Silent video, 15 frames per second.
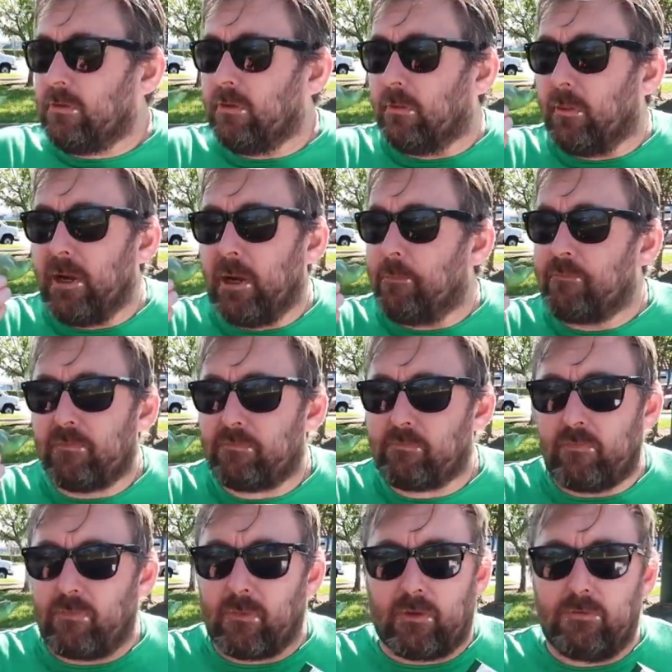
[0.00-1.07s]

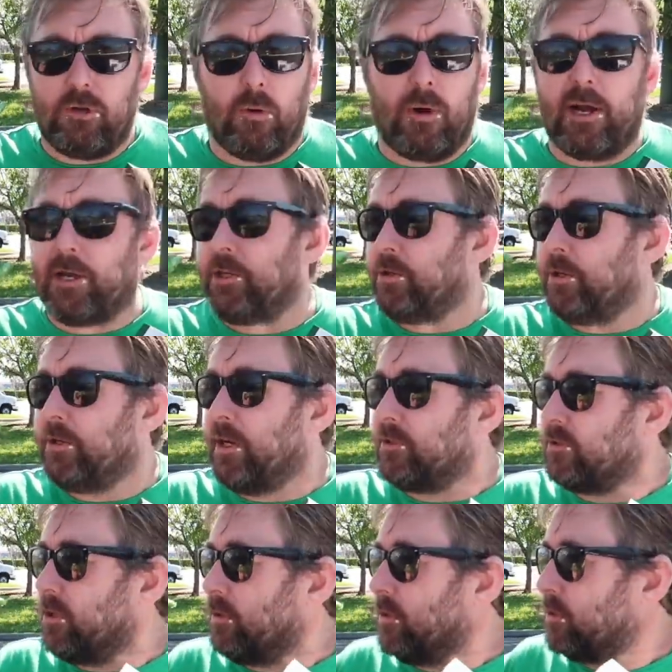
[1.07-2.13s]
man, no way I could do a
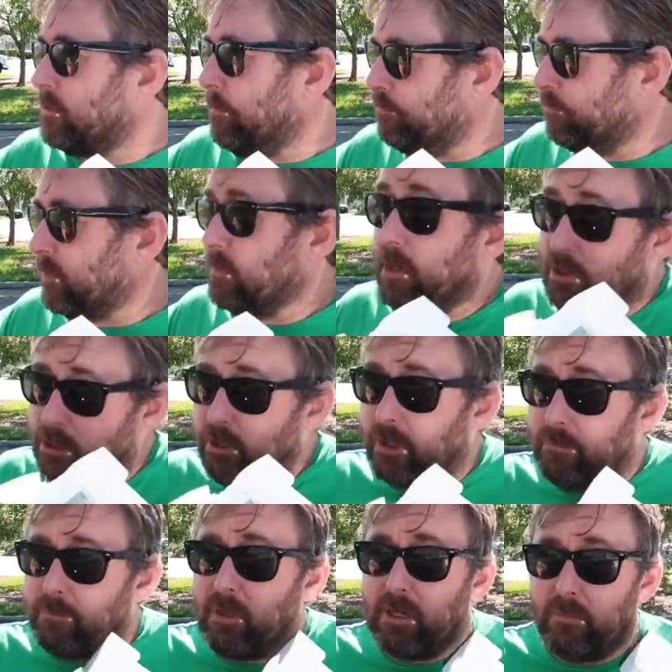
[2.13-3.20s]
dozen of these. Well, I could,
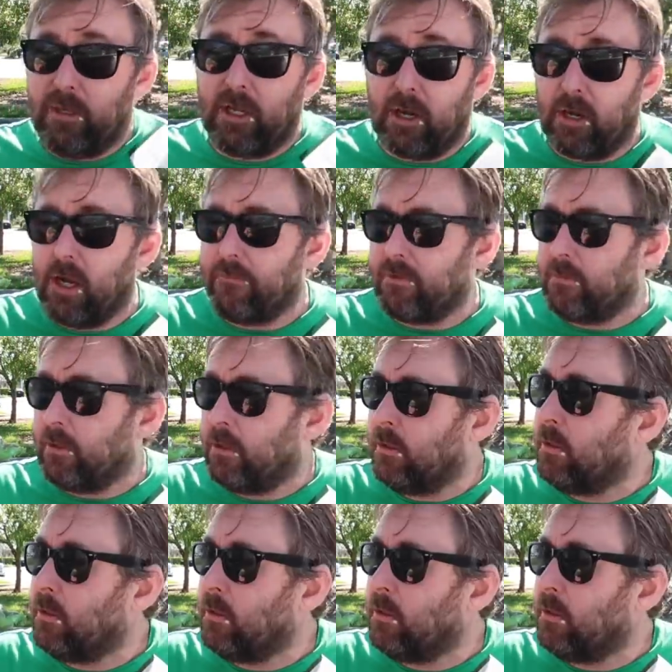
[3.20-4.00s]
but it'd be uncomfortable.